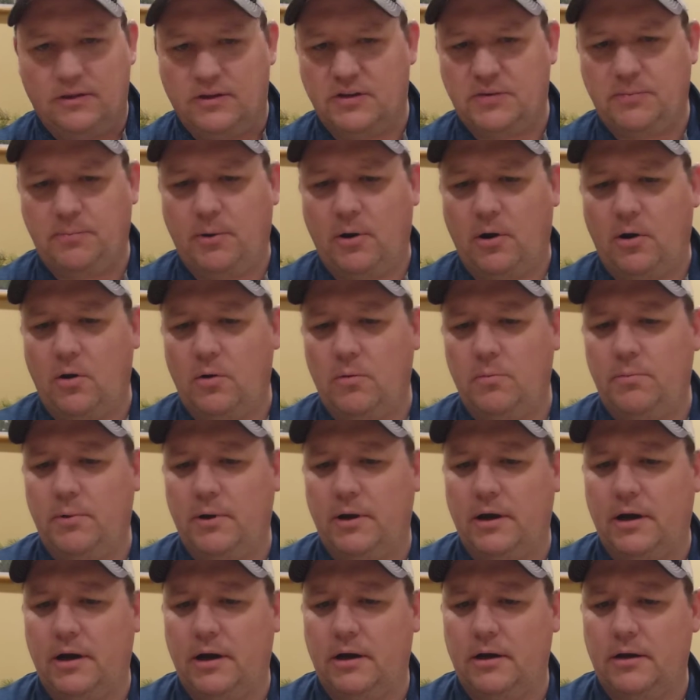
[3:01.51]
this bulb
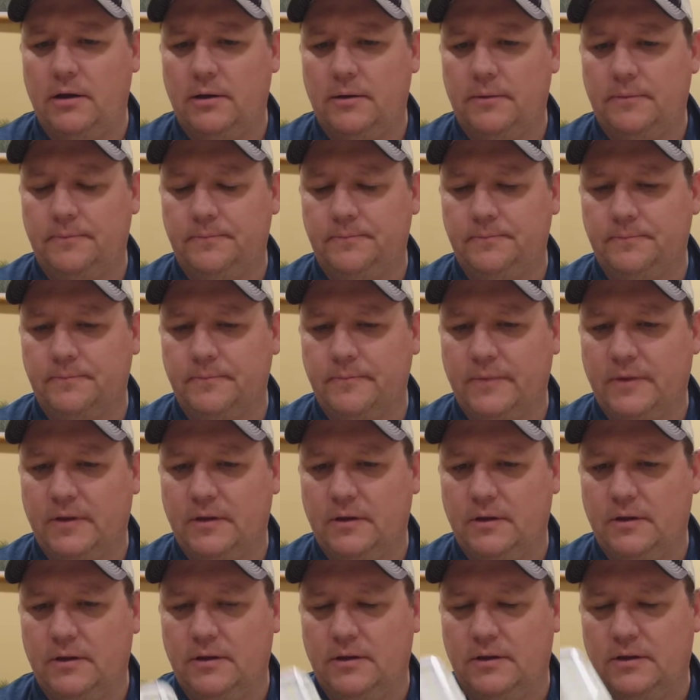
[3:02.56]

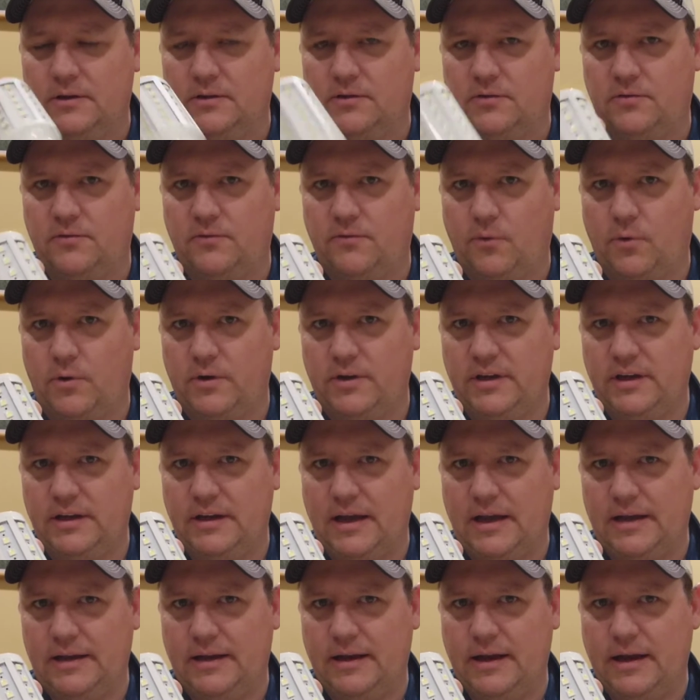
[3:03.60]
is
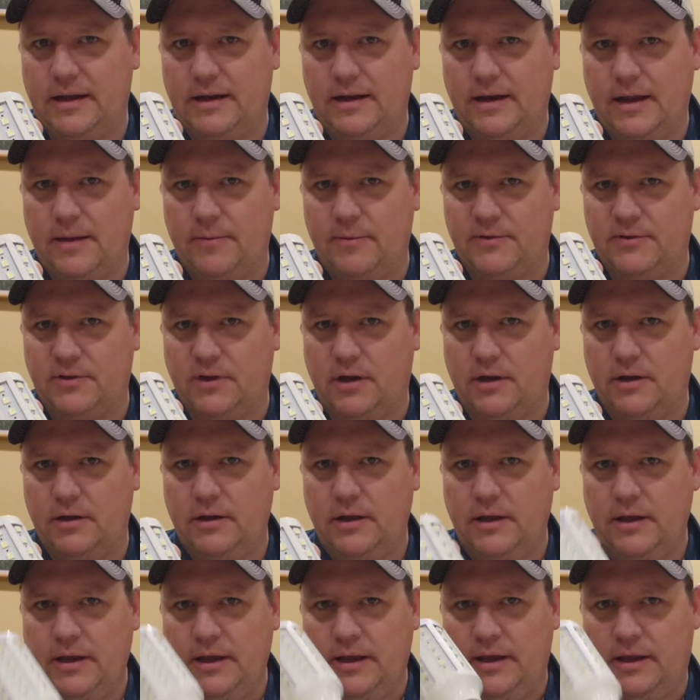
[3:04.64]
$14.99 on Amazon,
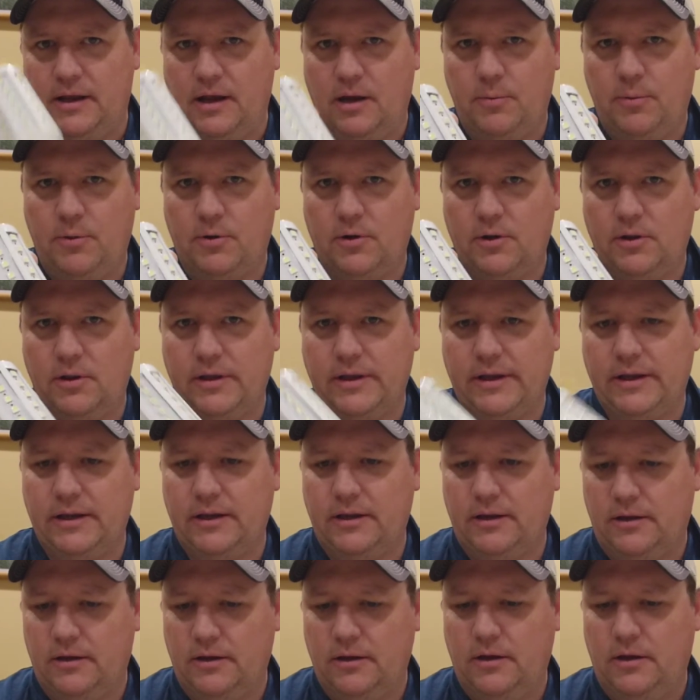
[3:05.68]
and I'll put a link.
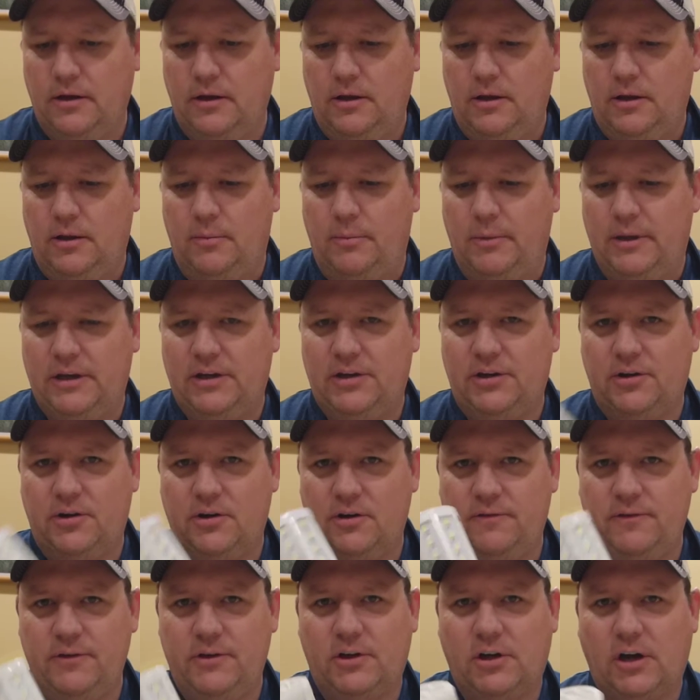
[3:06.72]
Make sure
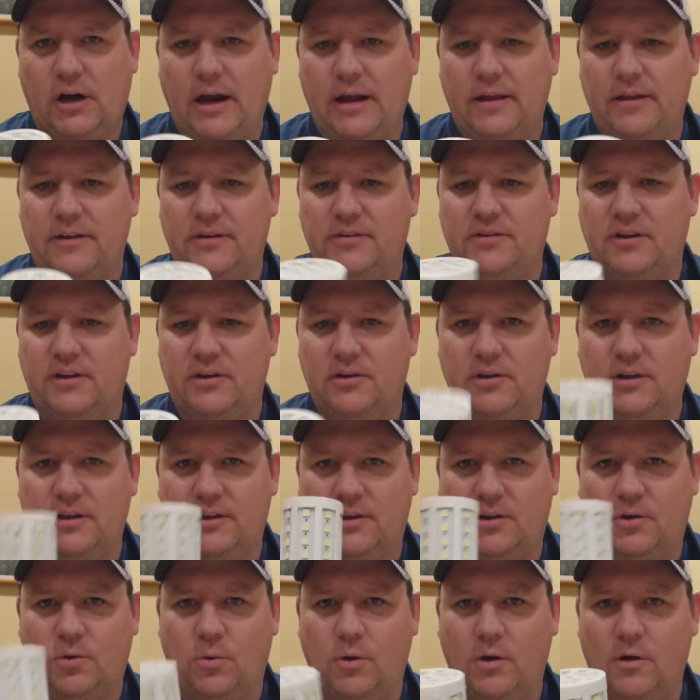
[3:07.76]
if you try this that you get
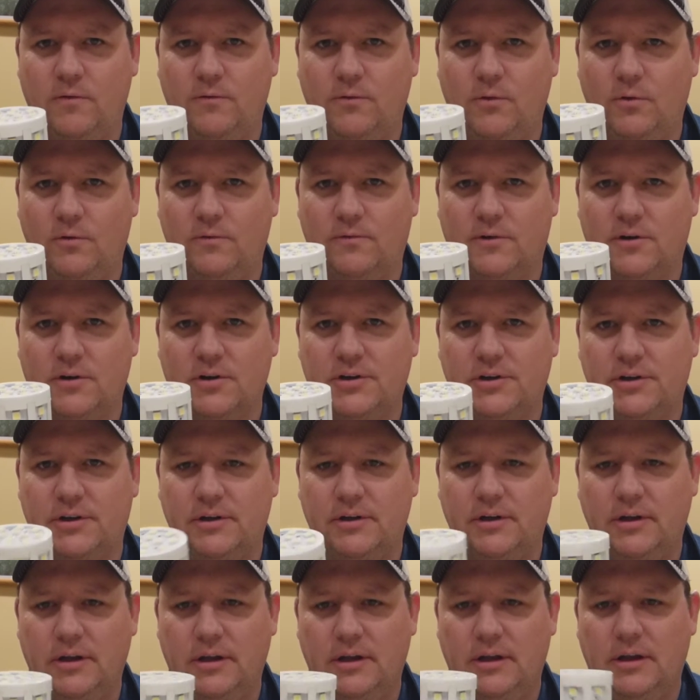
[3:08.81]
the 12-volt
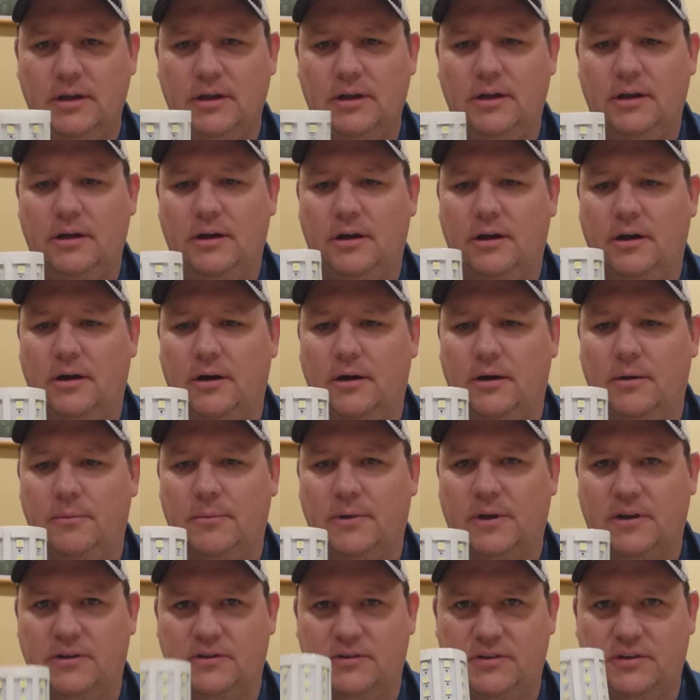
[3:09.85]
version,
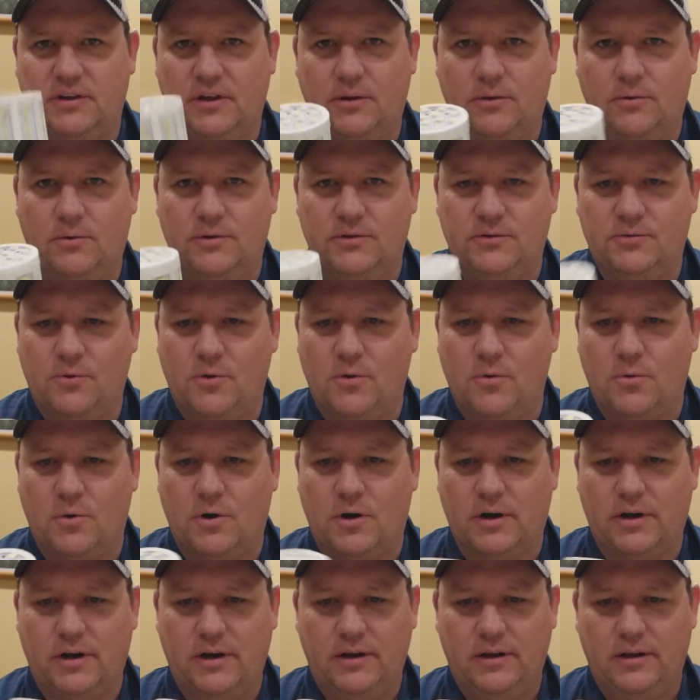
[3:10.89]
because the other ones won't
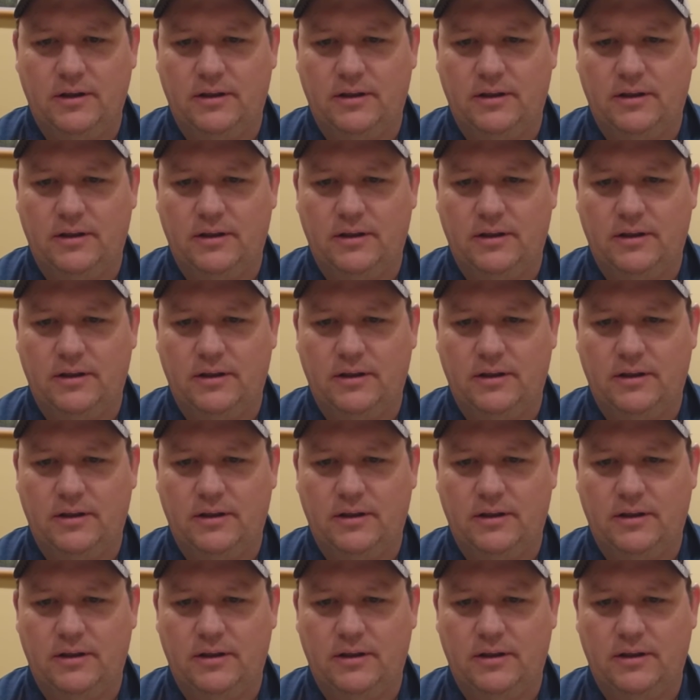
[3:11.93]
work.